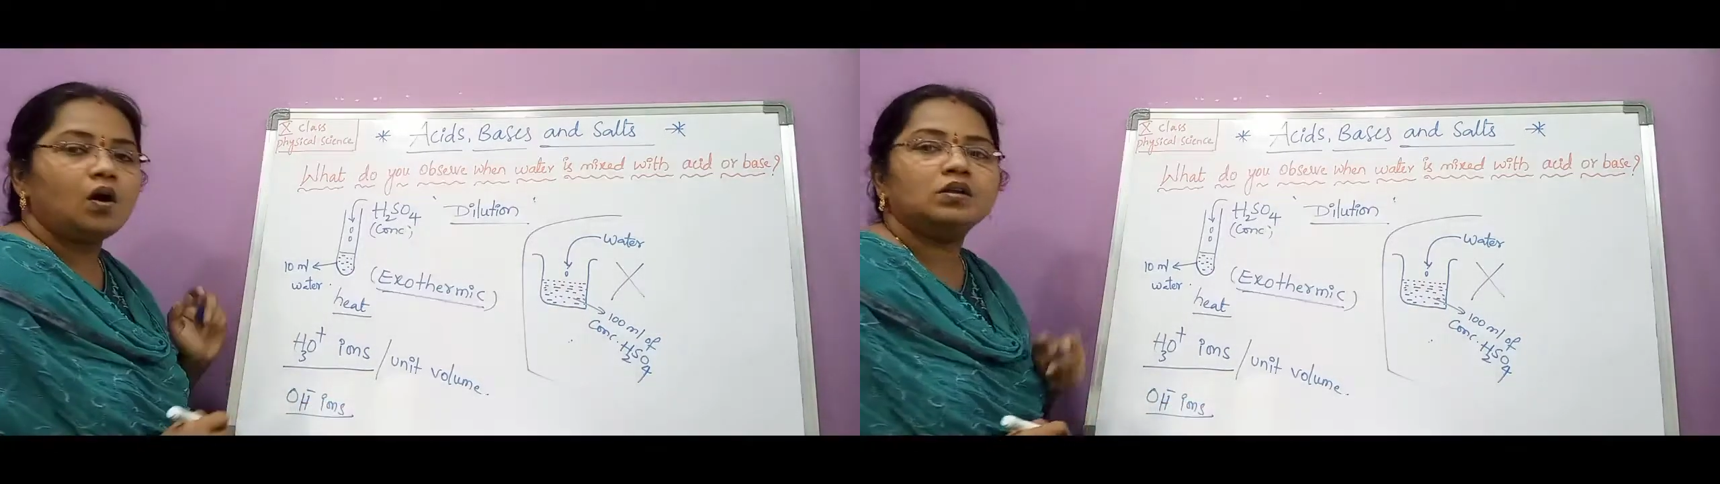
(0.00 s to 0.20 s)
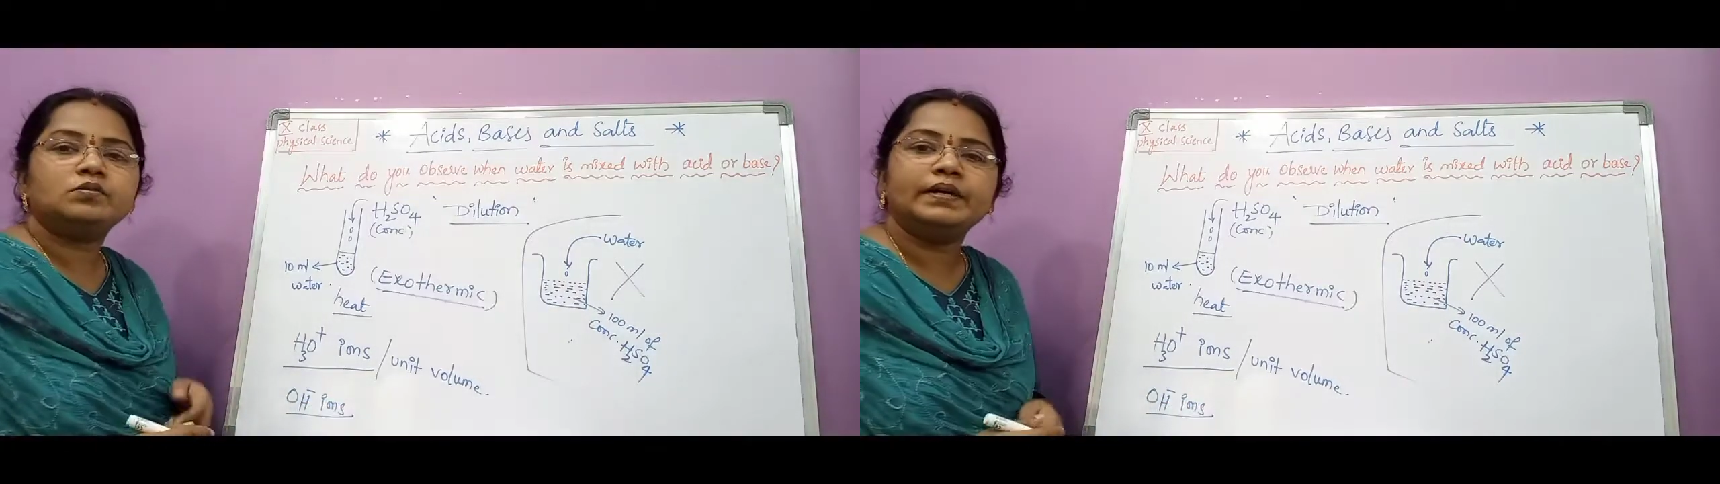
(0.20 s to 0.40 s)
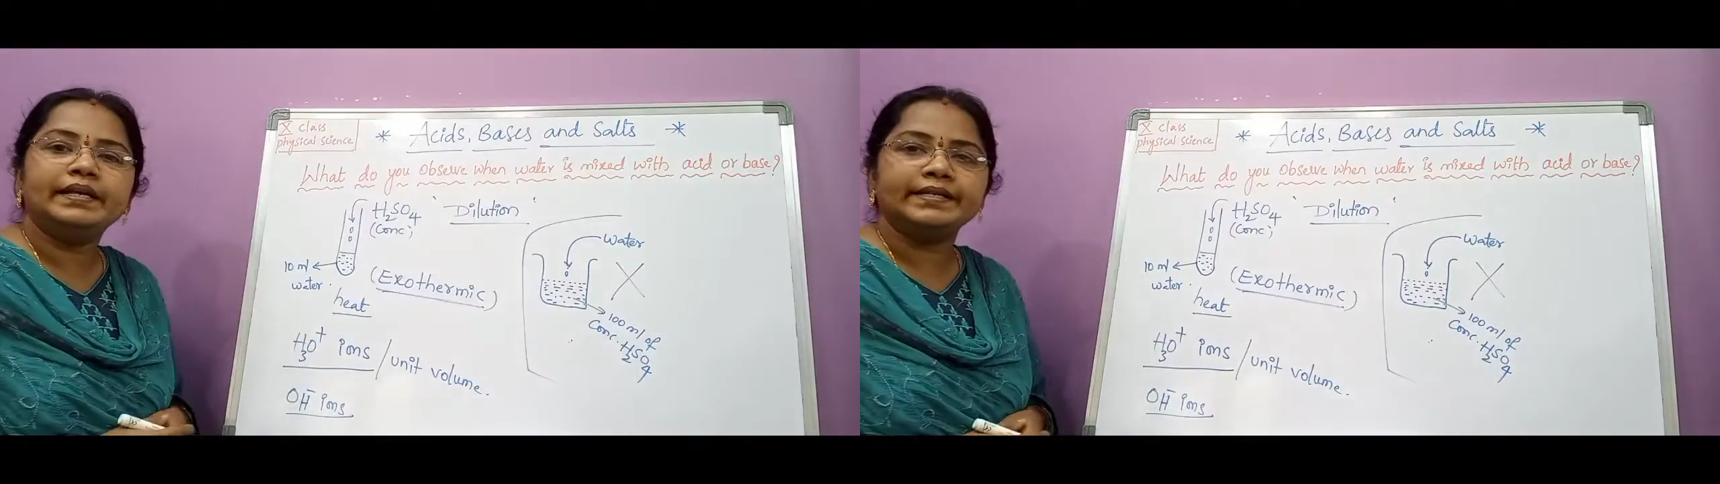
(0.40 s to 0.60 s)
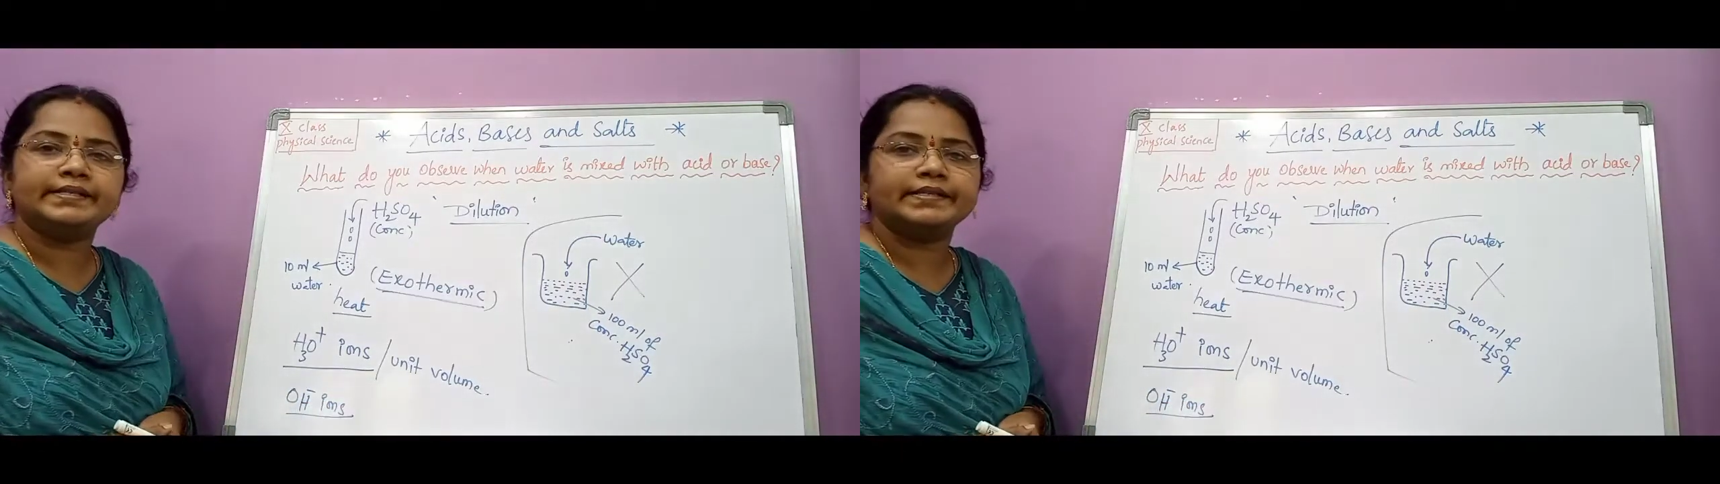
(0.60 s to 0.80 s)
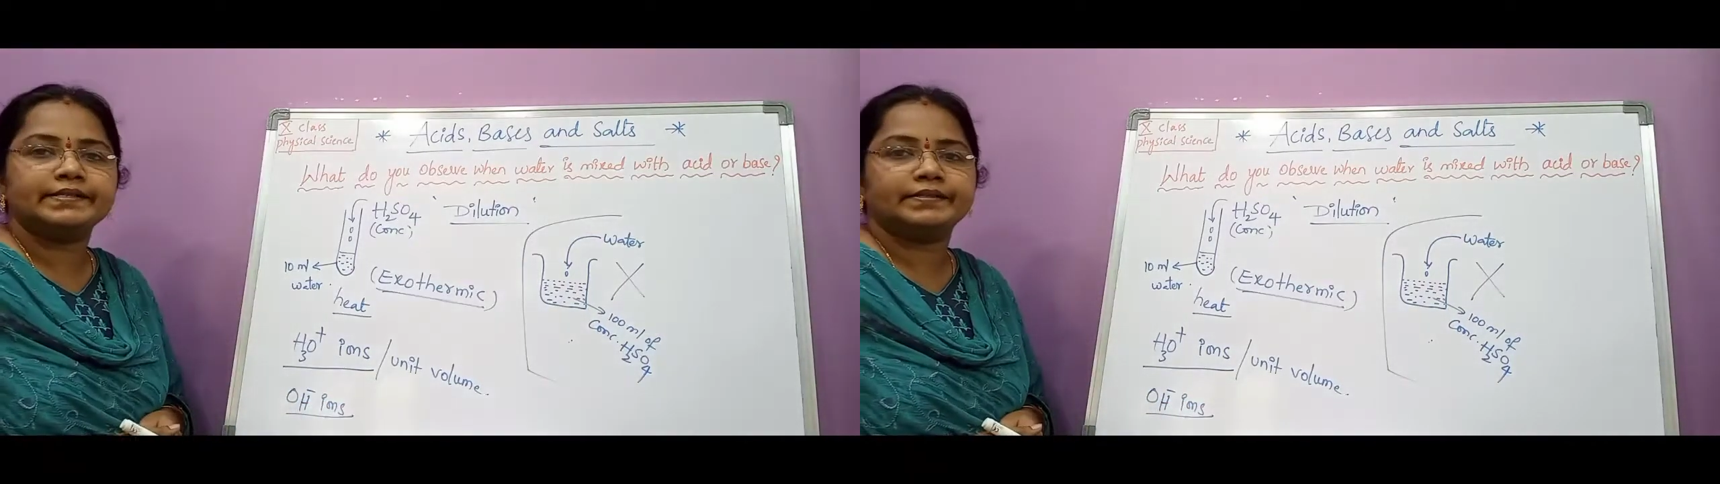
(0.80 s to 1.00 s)
also
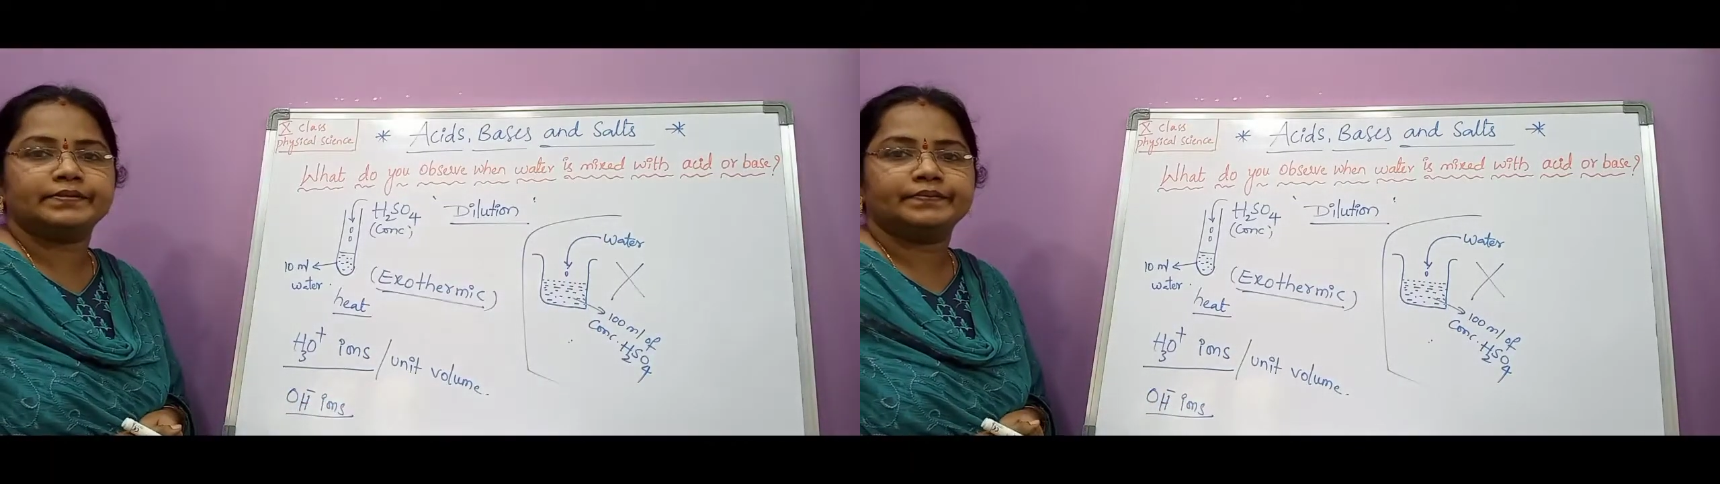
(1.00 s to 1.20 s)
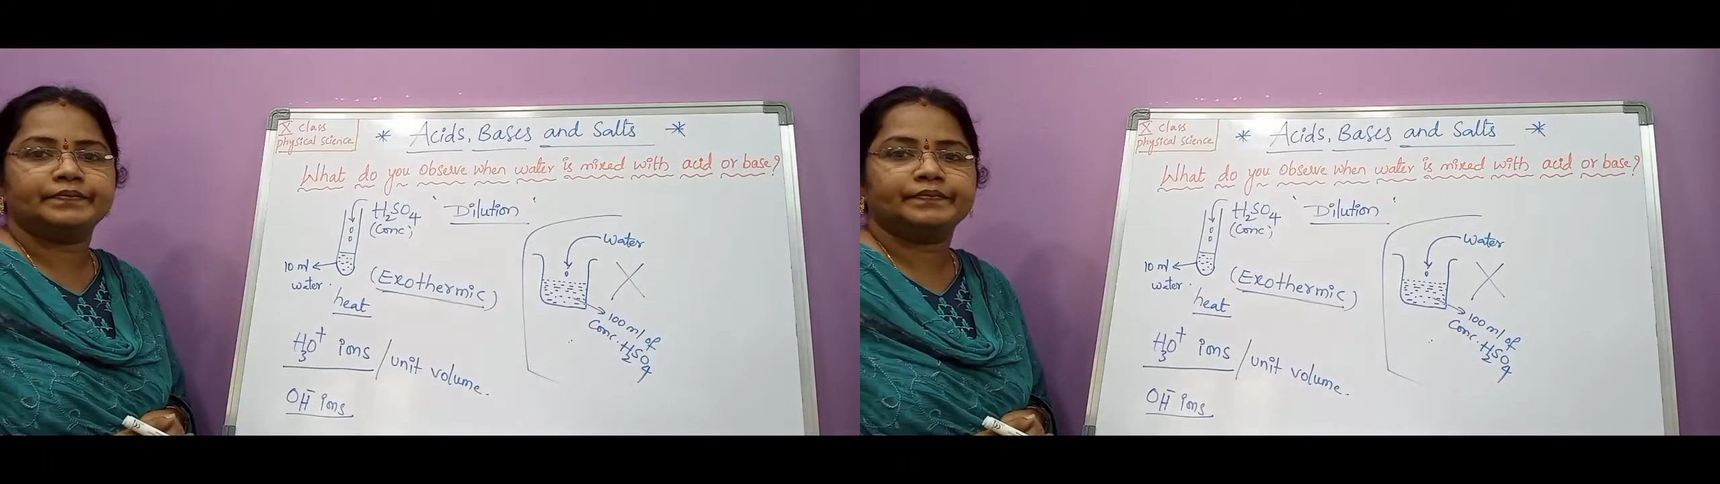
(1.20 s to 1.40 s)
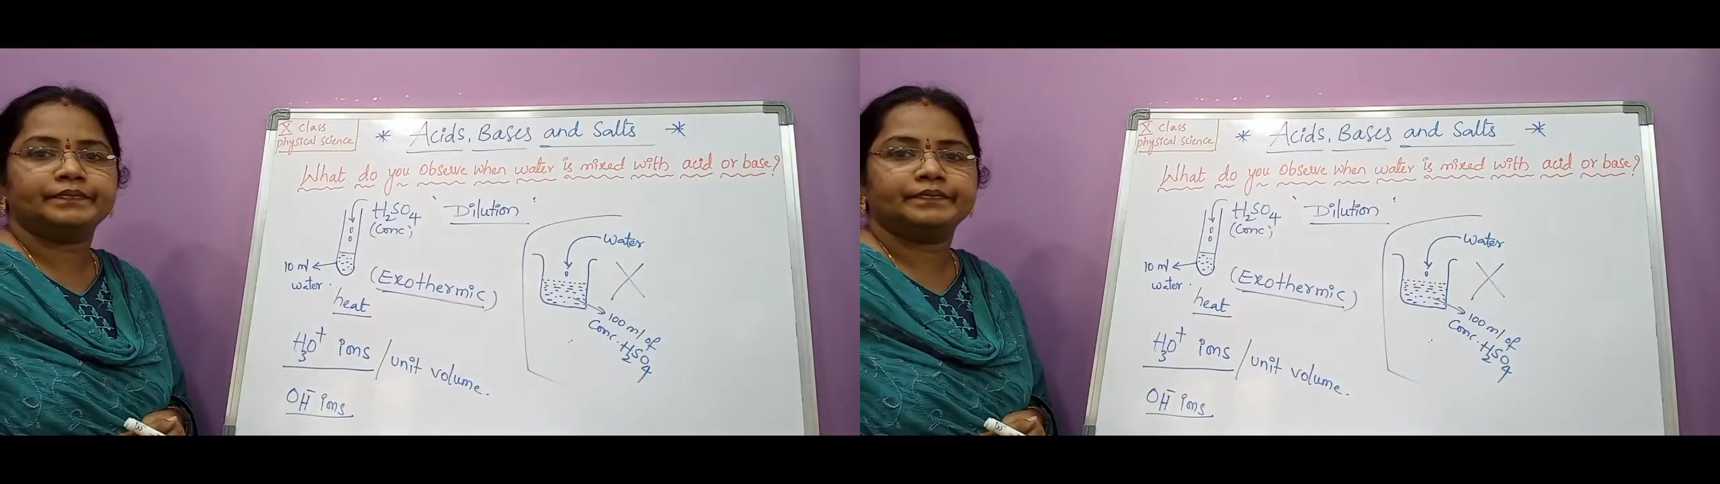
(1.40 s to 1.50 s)
decreases.